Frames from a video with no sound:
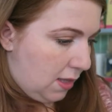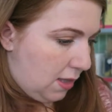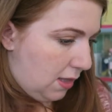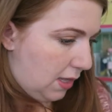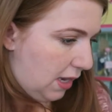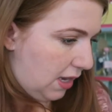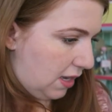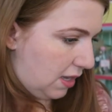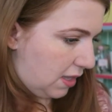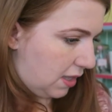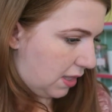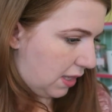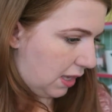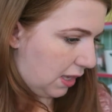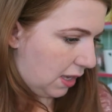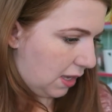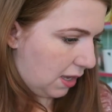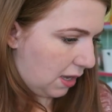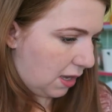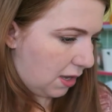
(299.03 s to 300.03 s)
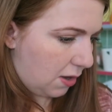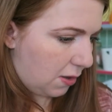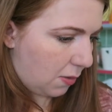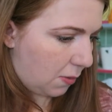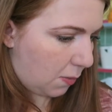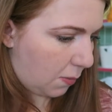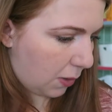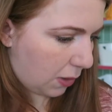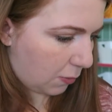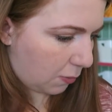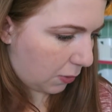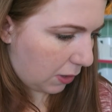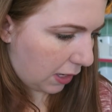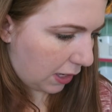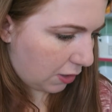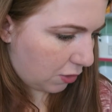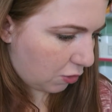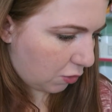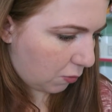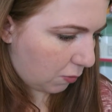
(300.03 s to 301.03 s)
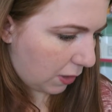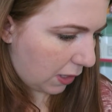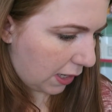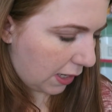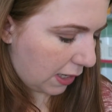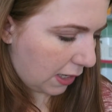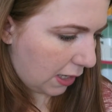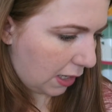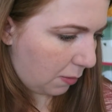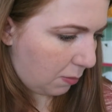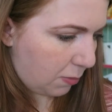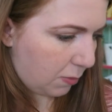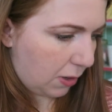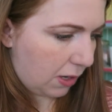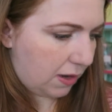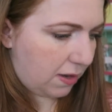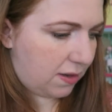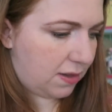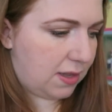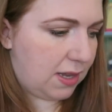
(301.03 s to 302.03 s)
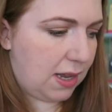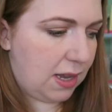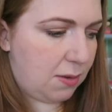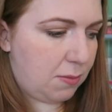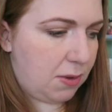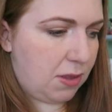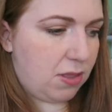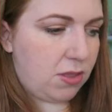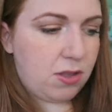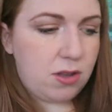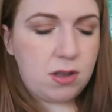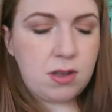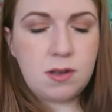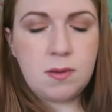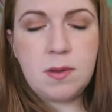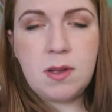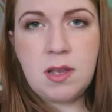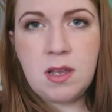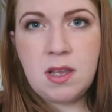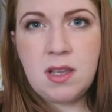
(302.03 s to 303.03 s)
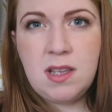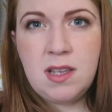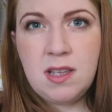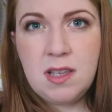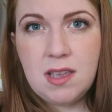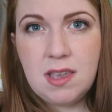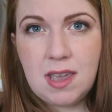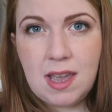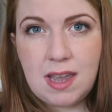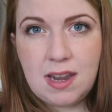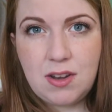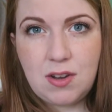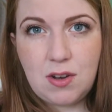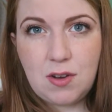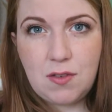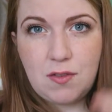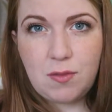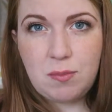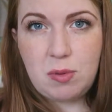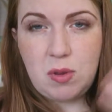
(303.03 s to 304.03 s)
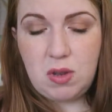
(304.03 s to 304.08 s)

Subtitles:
Next thing, what will I do? Will I stay with the kind of